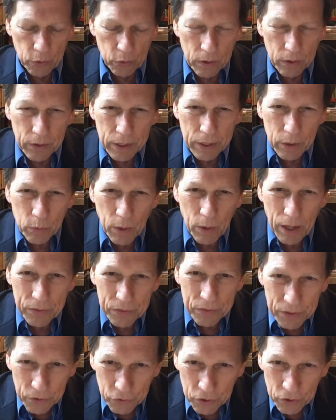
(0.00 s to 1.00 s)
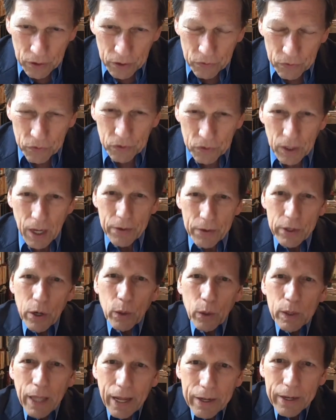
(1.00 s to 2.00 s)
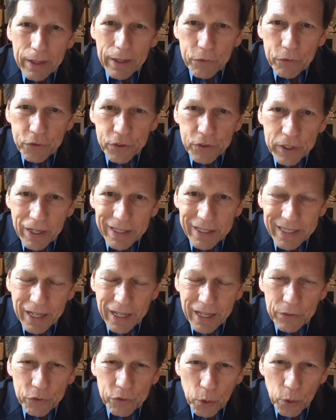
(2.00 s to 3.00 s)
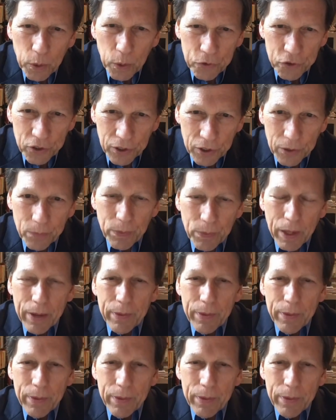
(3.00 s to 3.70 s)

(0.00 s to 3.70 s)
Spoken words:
the renditions, you know, a lot of that CIA torture